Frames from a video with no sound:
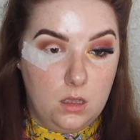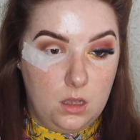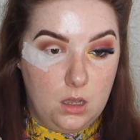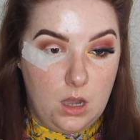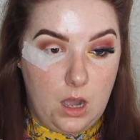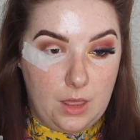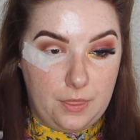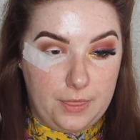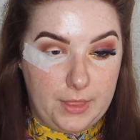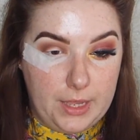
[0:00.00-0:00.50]

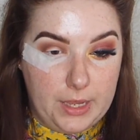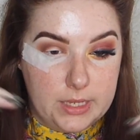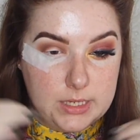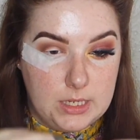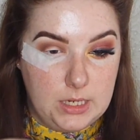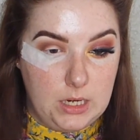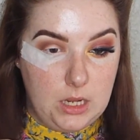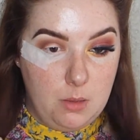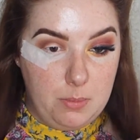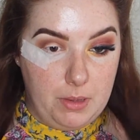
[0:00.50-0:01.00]
I think it's a
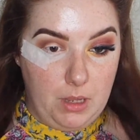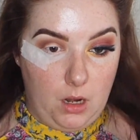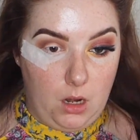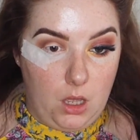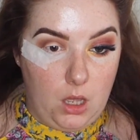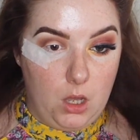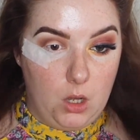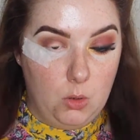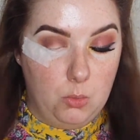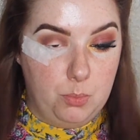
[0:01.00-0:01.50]
little bit
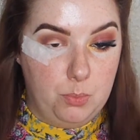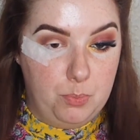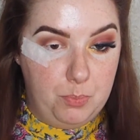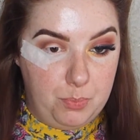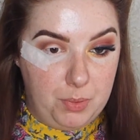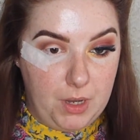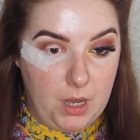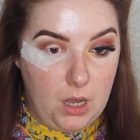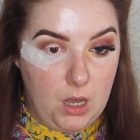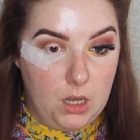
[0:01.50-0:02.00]
low,
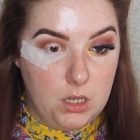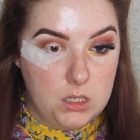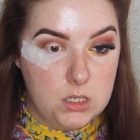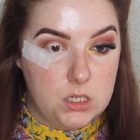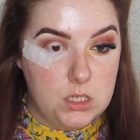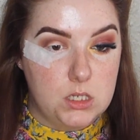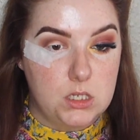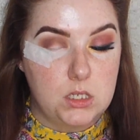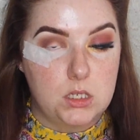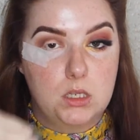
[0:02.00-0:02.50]

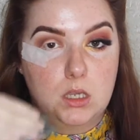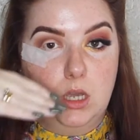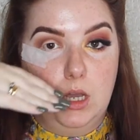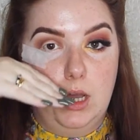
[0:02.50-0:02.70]
but